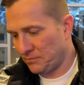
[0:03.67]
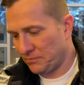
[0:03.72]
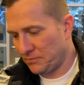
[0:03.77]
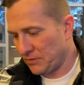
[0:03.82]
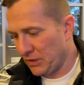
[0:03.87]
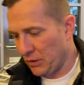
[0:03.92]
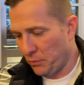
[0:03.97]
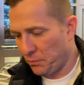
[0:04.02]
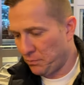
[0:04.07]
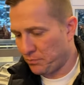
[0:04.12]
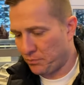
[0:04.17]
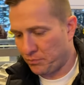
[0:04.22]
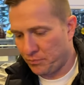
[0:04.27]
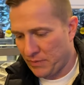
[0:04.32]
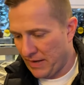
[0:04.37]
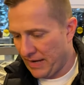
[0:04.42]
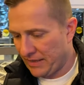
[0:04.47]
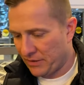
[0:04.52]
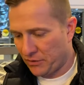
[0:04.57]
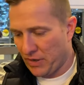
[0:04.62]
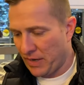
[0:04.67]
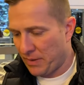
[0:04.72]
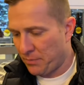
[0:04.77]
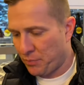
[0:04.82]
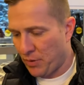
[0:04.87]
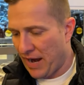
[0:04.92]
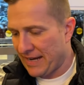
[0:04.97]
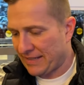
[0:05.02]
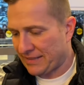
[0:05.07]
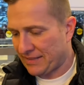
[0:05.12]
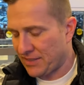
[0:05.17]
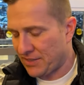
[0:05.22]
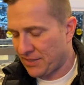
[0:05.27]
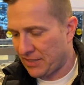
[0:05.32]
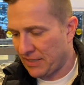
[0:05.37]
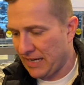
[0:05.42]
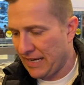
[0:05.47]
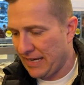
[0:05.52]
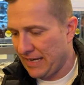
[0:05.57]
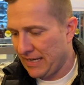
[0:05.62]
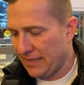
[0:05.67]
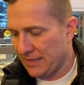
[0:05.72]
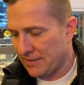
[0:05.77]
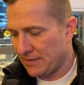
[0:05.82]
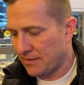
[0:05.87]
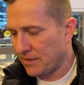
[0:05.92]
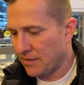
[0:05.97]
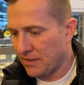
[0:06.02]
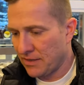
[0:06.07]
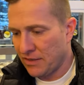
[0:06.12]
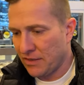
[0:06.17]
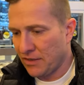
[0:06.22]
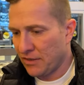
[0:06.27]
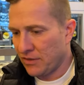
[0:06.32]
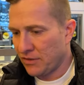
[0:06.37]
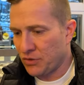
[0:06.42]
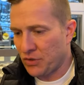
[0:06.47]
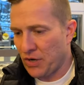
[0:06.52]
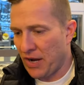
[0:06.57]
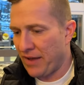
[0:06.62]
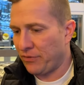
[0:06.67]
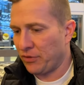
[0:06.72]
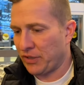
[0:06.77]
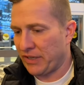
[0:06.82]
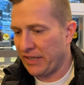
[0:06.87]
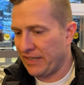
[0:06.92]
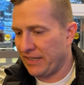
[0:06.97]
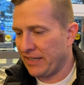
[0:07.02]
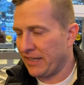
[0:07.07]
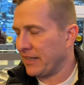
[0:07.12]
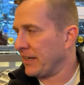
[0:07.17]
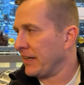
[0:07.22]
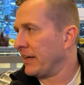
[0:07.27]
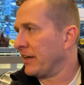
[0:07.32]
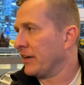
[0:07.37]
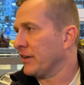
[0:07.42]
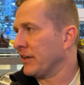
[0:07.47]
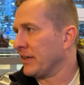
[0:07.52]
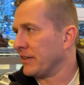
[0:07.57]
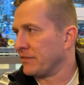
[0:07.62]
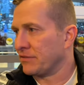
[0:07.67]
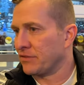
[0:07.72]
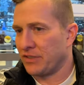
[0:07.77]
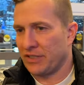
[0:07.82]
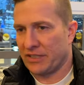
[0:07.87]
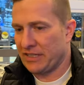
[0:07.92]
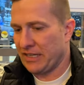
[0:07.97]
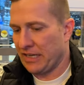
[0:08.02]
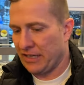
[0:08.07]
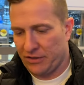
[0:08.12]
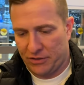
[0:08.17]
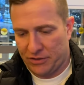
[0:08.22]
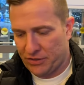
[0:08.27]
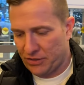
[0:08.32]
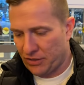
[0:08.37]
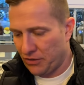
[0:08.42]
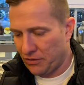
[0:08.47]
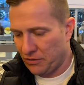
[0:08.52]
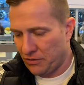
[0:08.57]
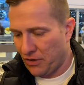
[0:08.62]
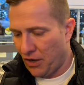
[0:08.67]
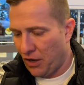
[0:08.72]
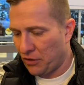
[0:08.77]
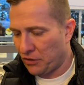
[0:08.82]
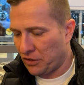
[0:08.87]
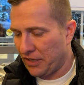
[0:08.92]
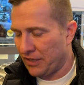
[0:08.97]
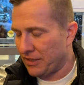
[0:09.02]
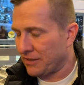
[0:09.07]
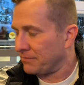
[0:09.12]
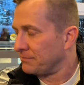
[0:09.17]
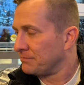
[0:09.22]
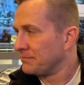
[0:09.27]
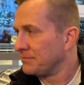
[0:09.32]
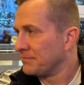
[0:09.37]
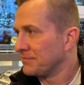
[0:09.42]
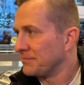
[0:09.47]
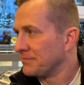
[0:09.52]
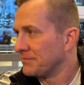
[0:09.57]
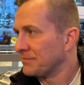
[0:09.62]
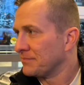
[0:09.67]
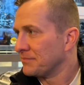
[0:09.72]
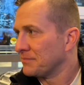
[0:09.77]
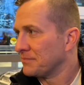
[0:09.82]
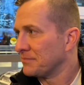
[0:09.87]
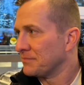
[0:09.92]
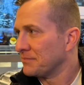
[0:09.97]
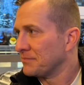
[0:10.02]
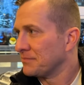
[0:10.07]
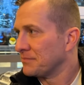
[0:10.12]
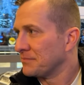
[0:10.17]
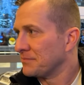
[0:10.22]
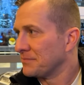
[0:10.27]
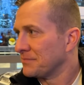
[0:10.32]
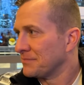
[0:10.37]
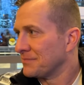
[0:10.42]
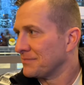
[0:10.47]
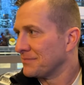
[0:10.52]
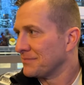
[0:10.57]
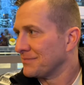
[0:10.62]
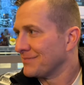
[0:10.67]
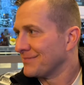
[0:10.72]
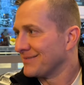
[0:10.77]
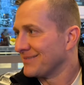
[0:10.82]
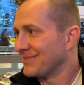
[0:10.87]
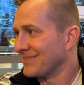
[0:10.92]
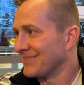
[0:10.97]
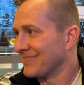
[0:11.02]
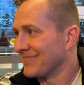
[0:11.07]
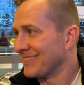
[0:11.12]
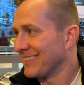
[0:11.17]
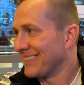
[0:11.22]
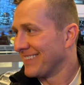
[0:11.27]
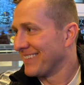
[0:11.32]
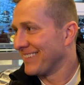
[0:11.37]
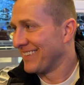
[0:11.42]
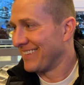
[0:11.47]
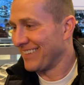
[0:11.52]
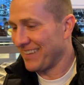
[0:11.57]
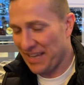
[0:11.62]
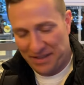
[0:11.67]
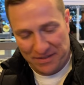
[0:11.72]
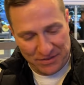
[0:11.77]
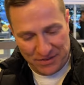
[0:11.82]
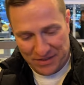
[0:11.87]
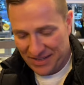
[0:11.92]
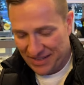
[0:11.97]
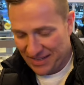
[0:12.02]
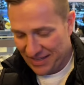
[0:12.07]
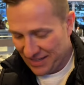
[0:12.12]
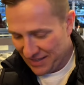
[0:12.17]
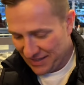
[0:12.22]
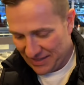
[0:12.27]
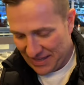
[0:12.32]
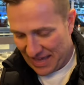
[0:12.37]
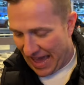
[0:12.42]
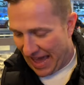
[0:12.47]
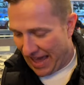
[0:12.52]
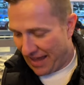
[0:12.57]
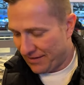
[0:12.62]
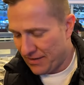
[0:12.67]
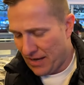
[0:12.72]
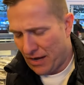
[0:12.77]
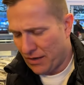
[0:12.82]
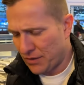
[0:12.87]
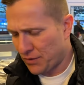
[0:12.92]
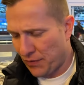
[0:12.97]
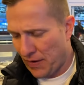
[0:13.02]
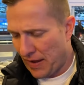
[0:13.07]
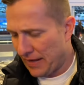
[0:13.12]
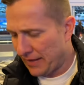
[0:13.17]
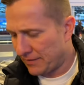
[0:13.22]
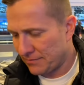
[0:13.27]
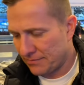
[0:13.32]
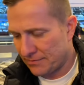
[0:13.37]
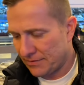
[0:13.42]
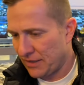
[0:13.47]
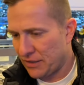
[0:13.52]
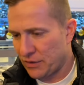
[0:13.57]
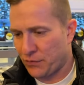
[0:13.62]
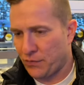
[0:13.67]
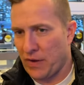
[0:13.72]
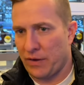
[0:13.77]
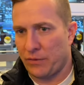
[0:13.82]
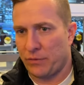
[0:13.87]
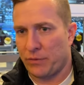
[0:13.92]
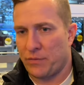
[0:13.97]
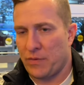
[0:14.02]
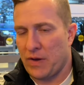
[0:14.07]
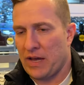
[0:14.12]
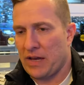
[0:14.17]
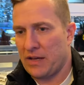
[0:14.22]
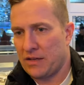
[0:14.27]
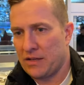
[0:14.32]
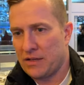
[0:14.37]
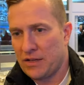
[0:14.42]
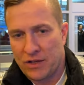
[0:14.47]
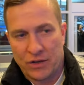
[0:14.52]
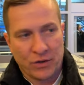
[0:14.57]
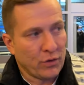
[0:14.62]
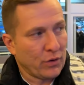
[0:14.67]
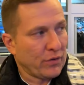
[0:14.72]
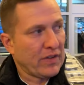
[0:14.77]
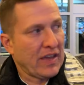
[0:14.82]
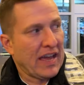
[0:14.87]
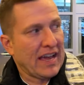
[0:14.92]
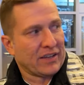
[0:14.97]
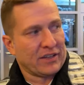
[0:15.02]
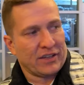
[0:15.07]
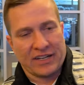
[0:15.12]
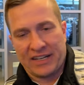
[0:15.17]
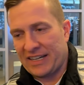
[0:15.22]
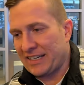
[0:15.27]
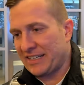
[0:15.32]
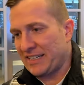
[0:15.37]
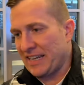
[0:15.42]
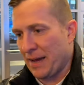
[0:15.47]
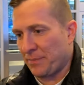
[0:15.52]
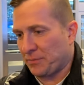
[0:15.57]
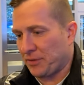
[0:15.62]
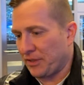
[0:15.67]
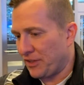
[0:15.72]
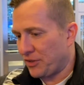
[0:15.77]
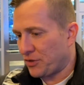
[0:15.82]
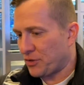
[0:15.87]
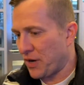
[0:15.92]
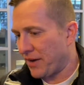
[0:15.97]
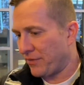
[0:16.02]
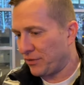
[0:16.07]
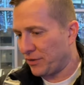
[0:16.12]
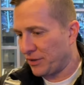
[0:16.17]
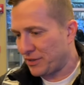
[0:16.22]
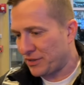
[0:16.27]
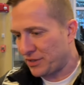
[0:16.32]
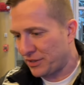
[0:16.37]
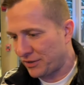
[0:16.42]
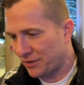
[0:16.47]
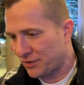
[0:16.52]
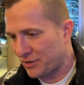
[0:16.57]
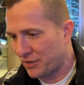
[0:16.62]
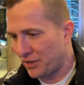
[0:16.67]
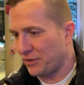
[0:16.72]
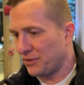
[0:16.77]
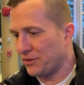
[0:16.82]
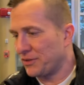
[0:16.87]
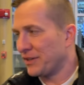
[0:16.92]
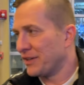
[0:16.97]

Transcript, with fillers: you know, I had great practice today and travel getting in here and good dinner, so all good. As referring to the travel, how that. Uh... Yeah, no, it's fine. It's fine. We've uh, we've got good at adapting to travel this year, so